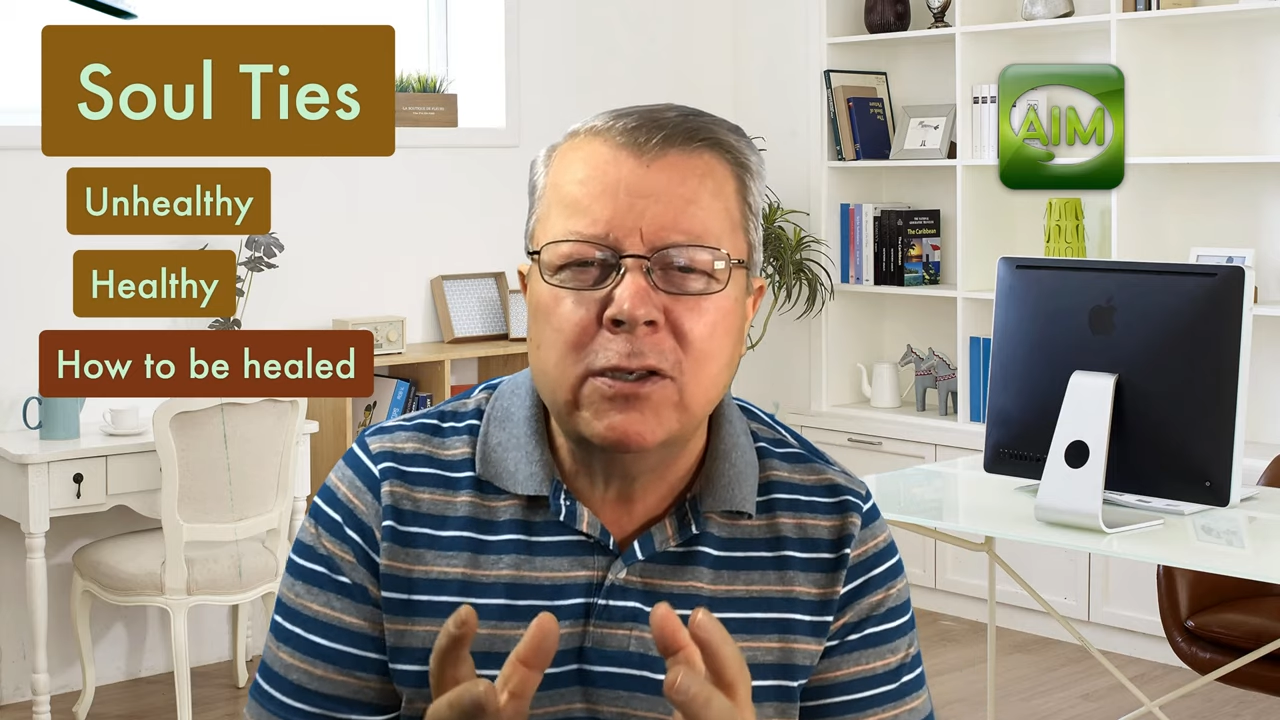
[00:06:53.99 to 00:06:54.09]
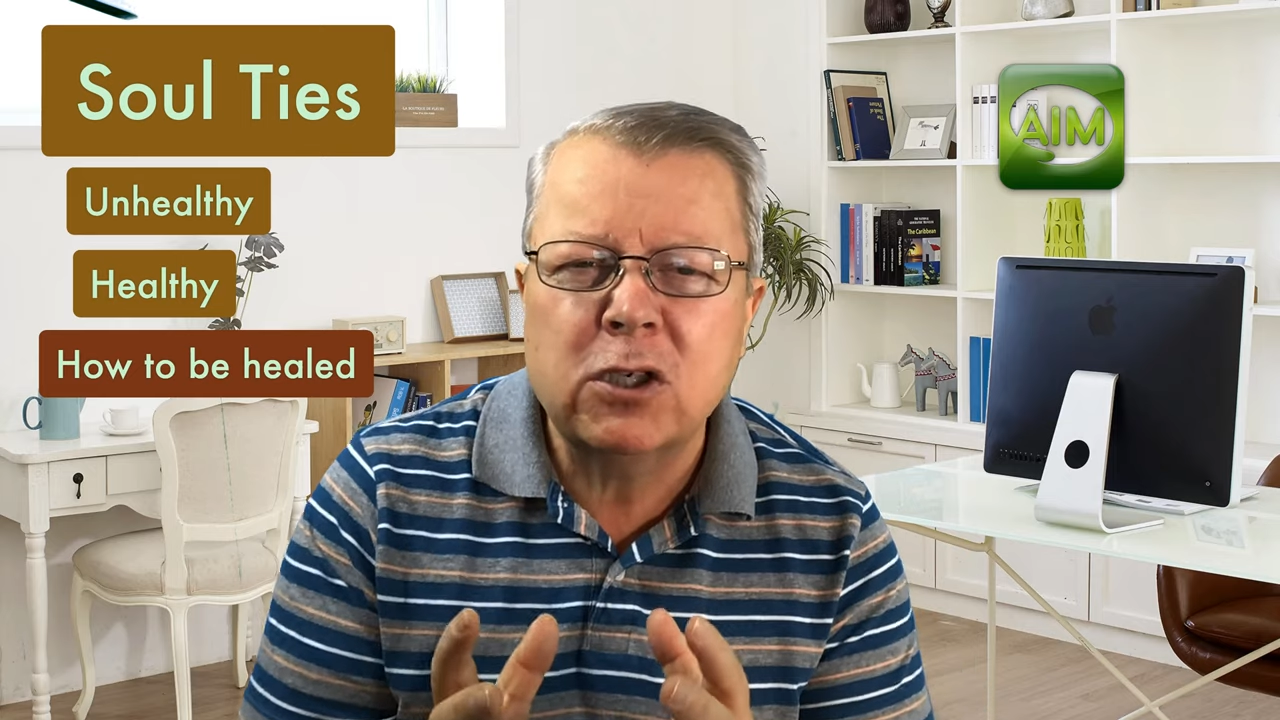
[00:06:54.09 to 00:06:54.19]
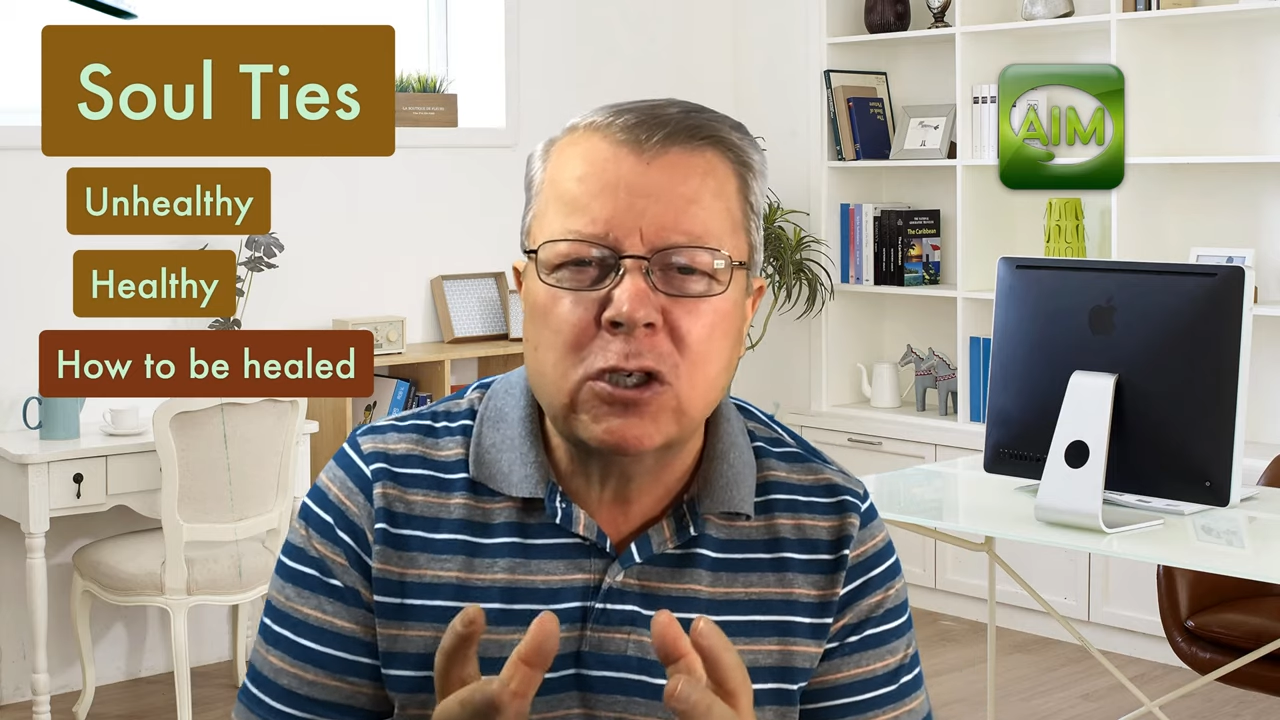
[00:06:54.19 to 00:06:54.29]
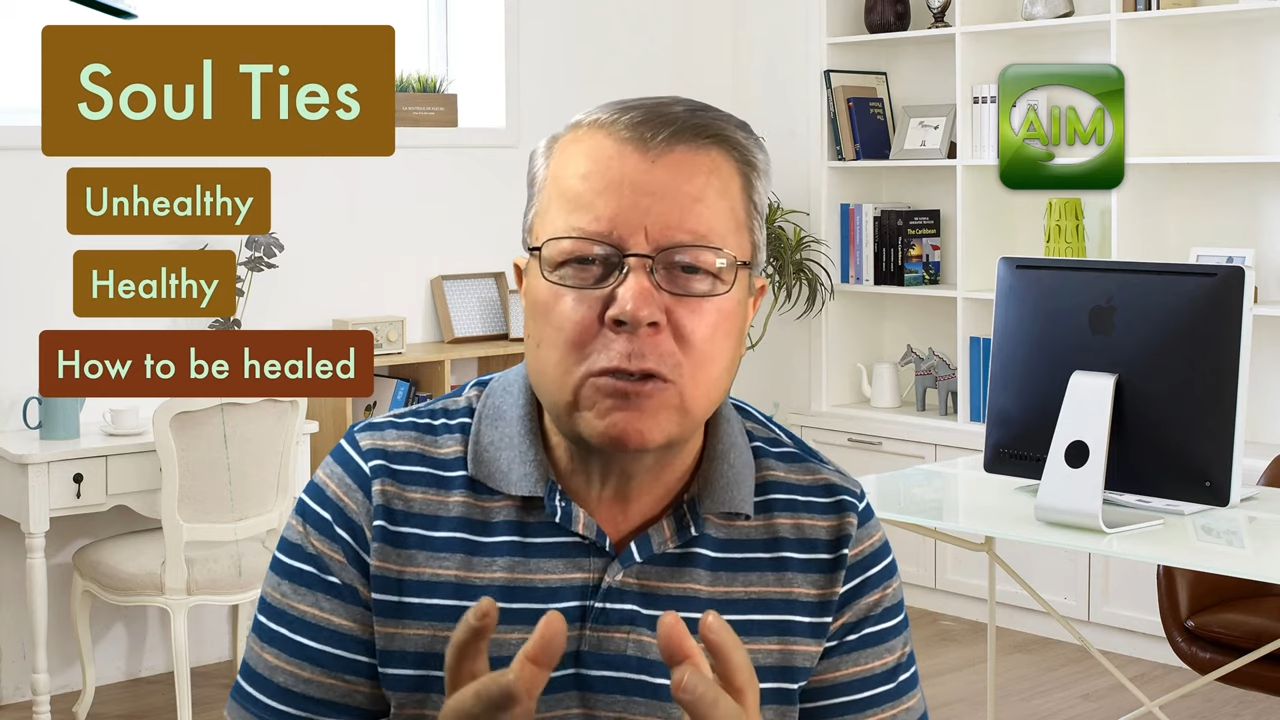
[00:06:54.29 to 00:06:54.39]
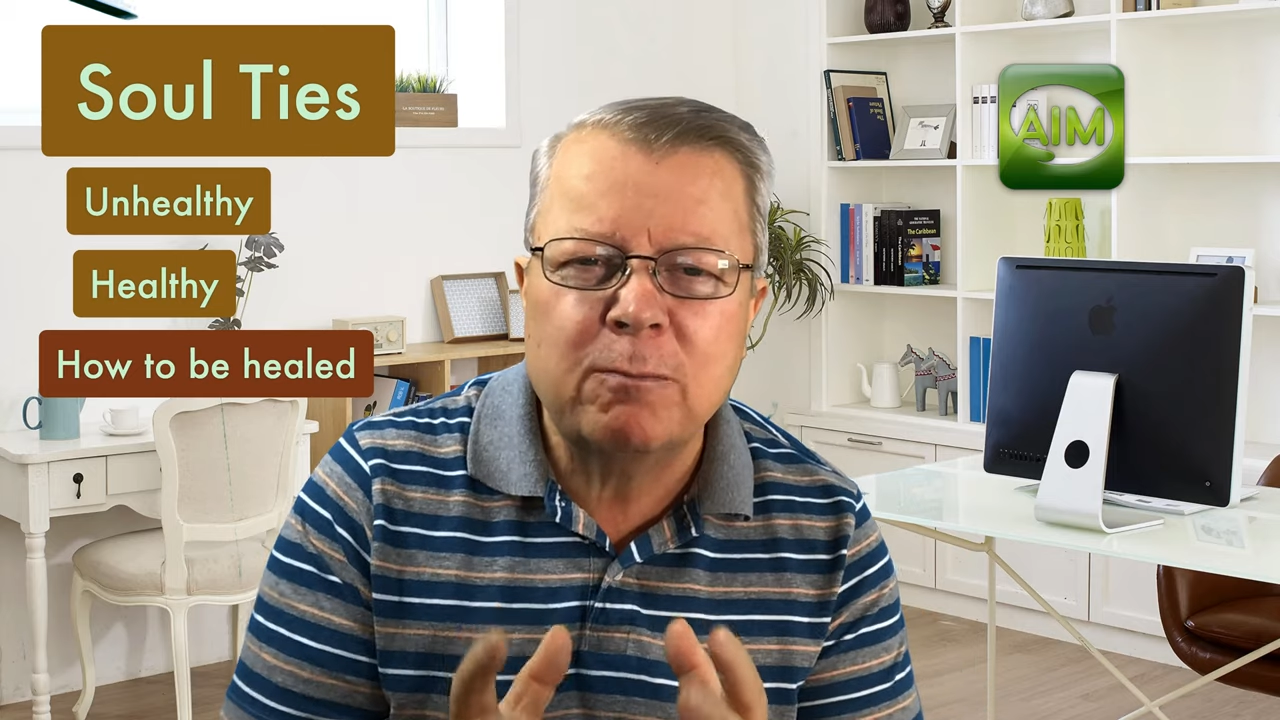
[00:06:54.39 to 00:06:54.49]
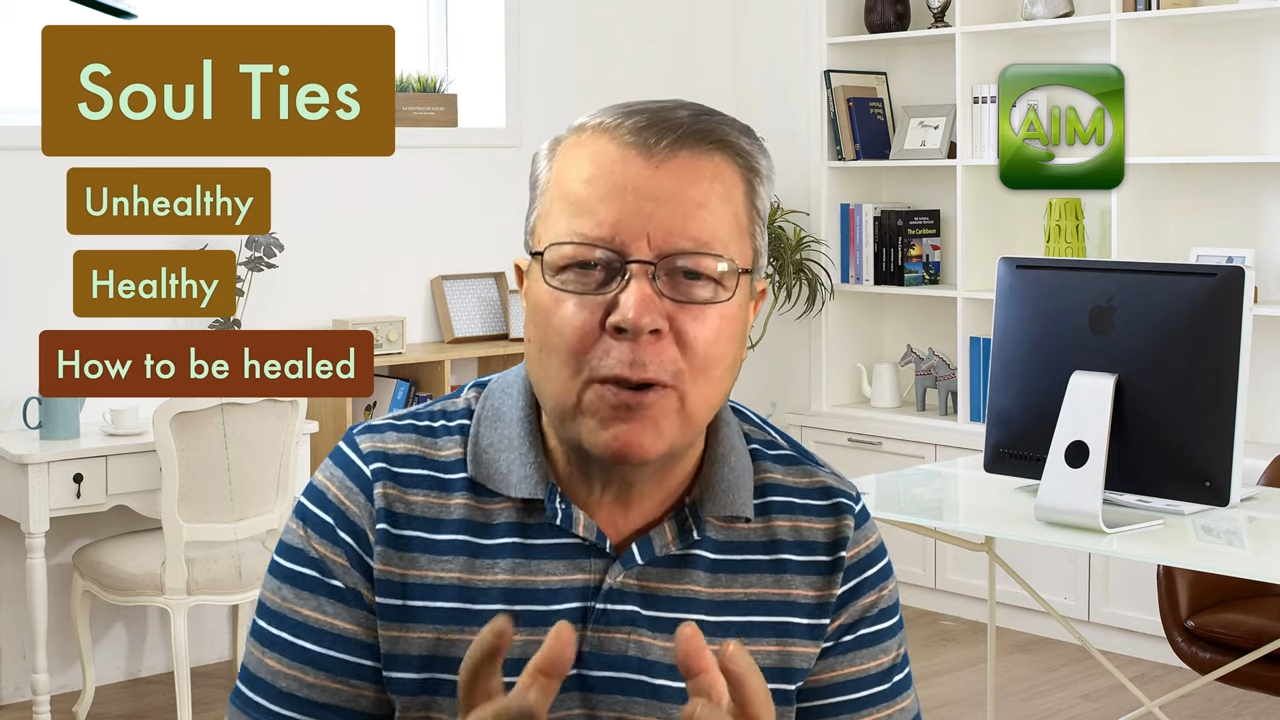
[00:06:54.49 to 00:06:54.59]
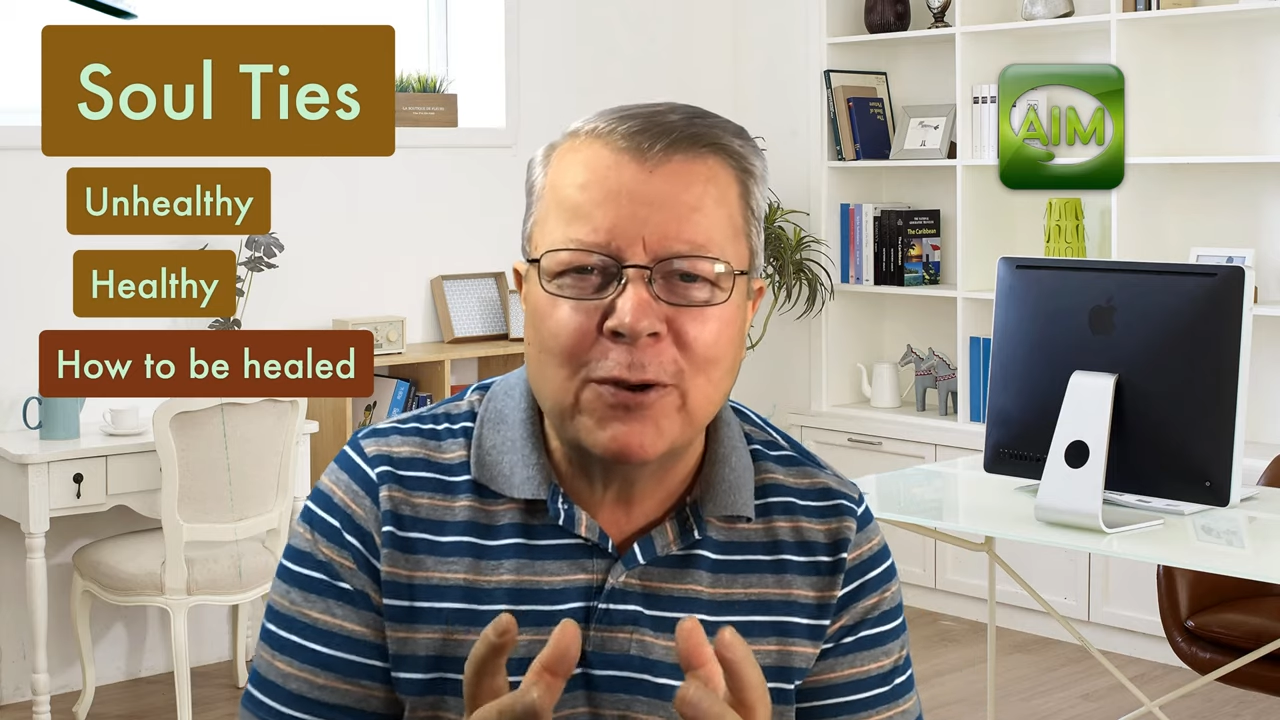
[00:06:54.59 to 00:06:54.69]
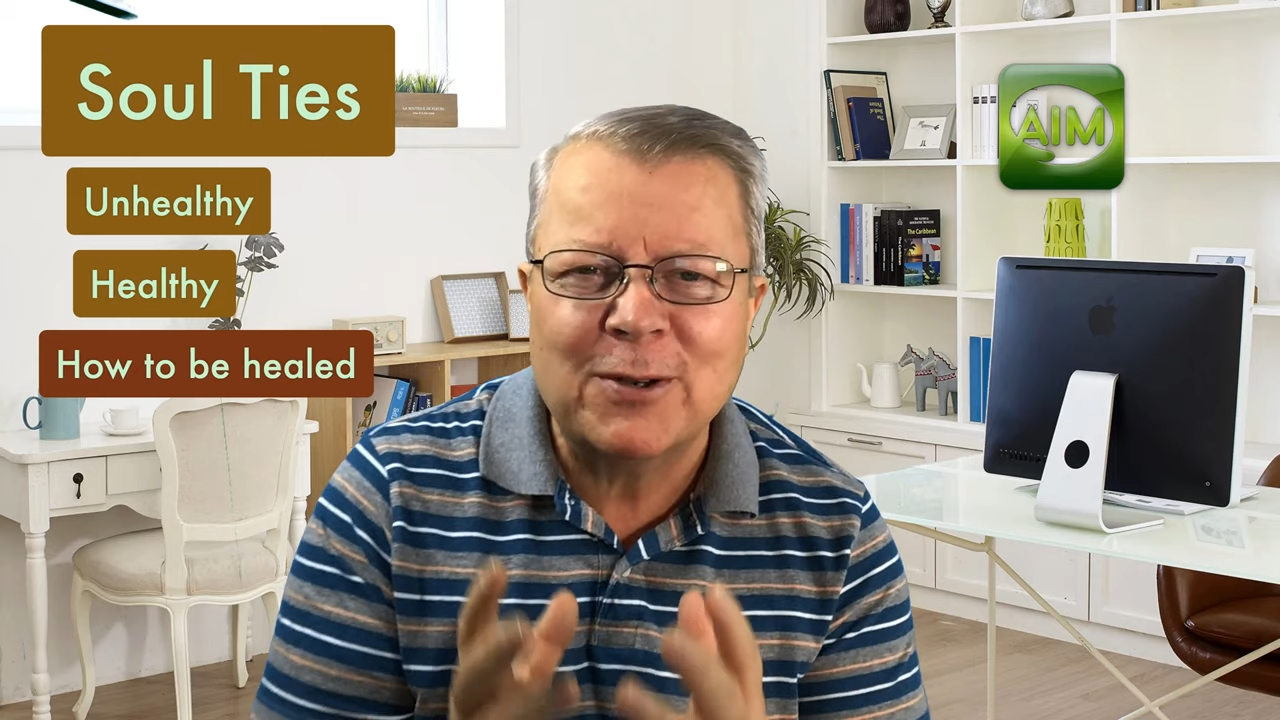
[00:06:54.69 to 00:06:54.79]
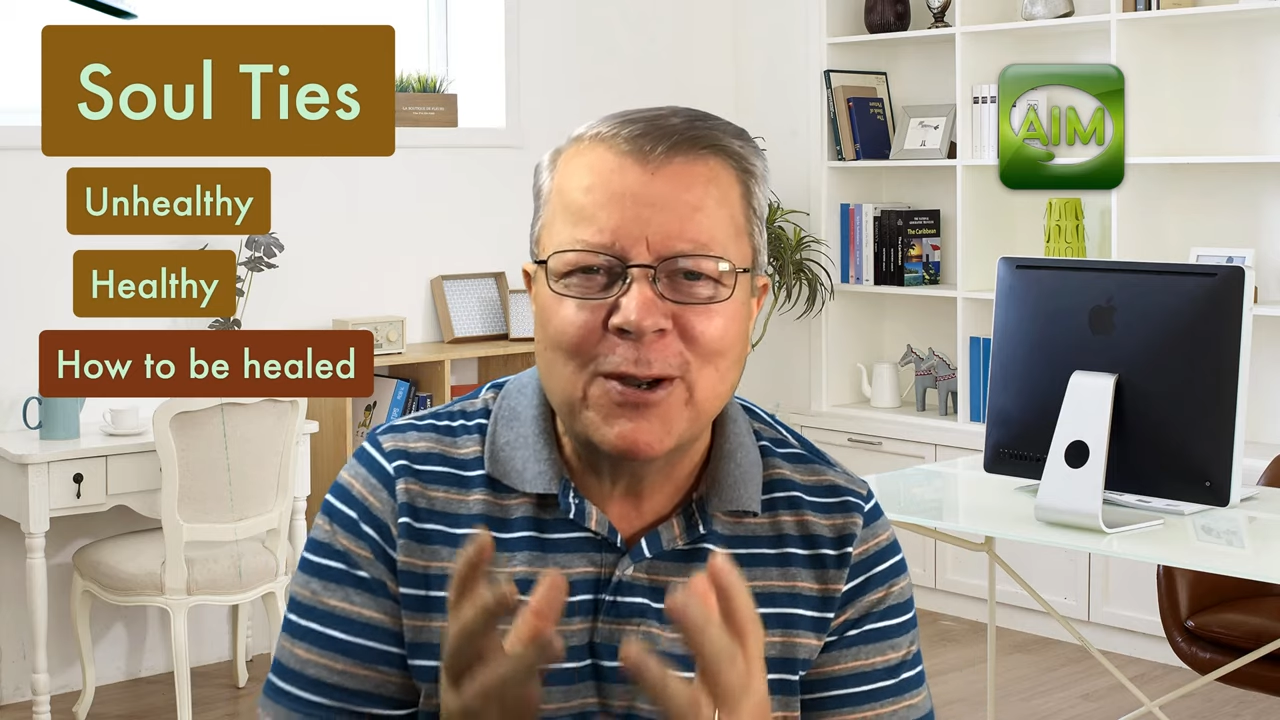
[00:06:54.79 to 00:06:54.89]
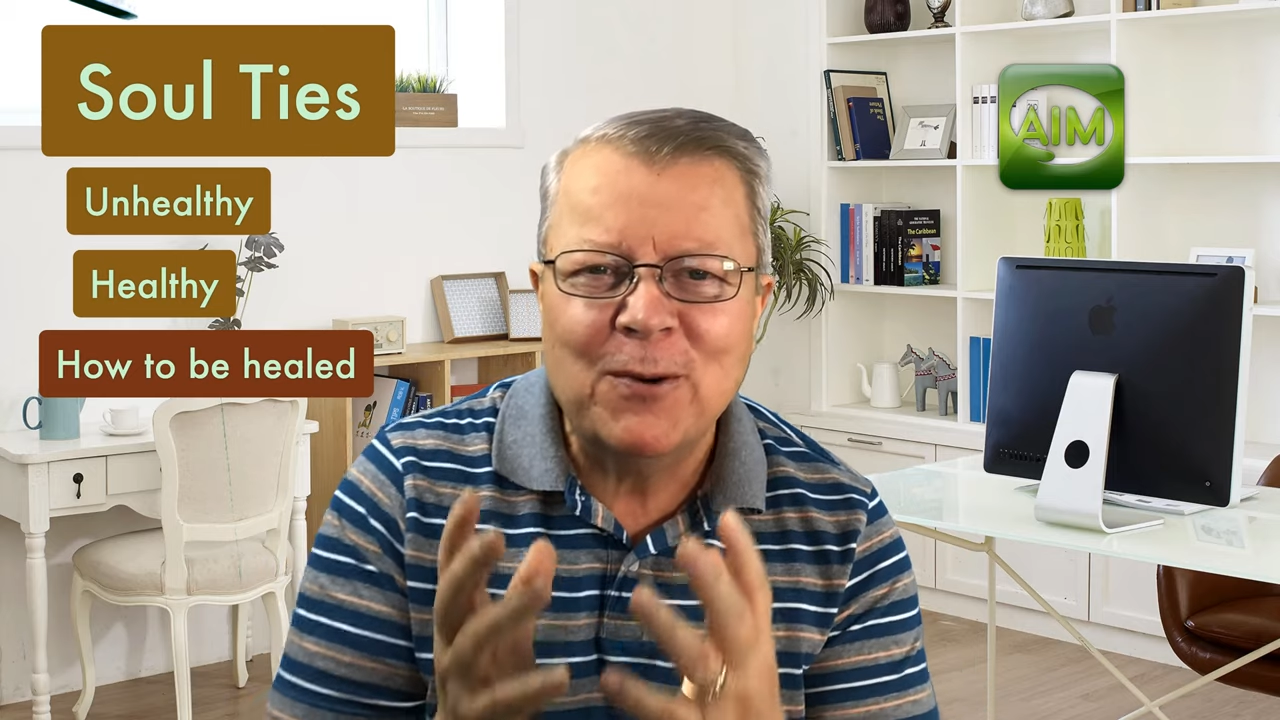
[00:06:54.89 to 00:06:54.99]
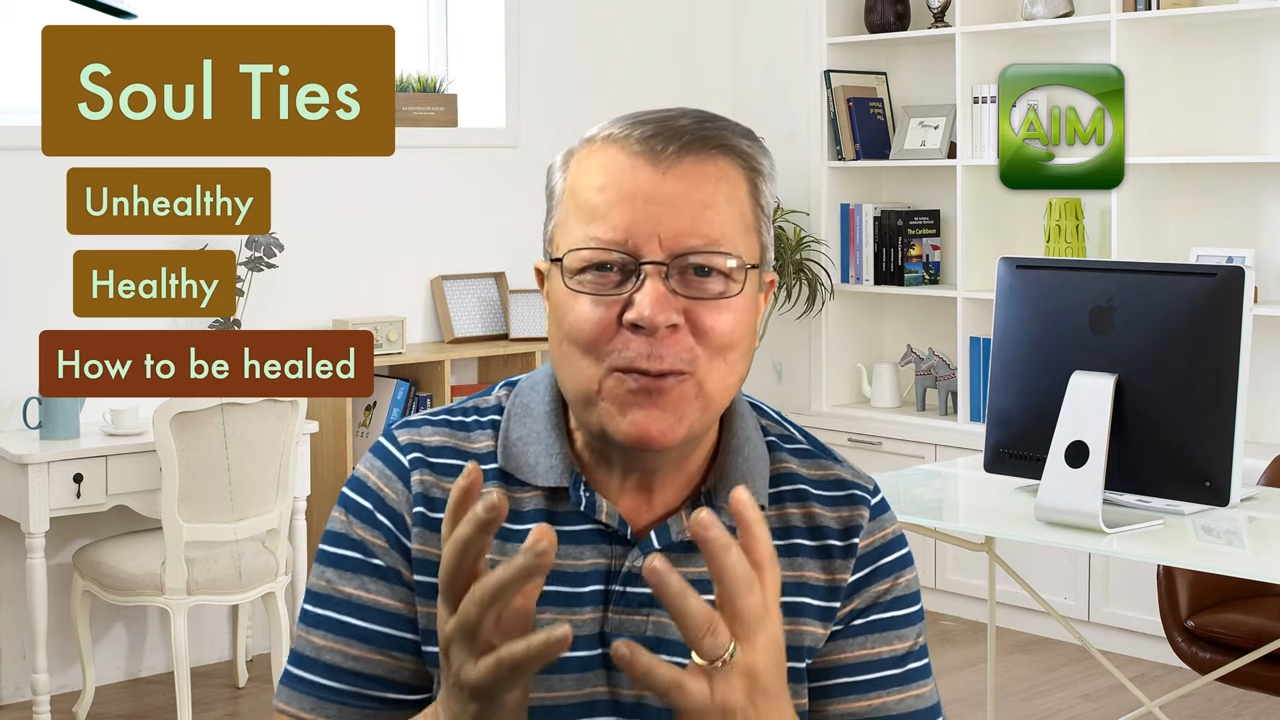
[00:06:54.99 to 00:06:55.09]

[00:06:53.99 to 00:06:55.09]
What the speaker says: spirit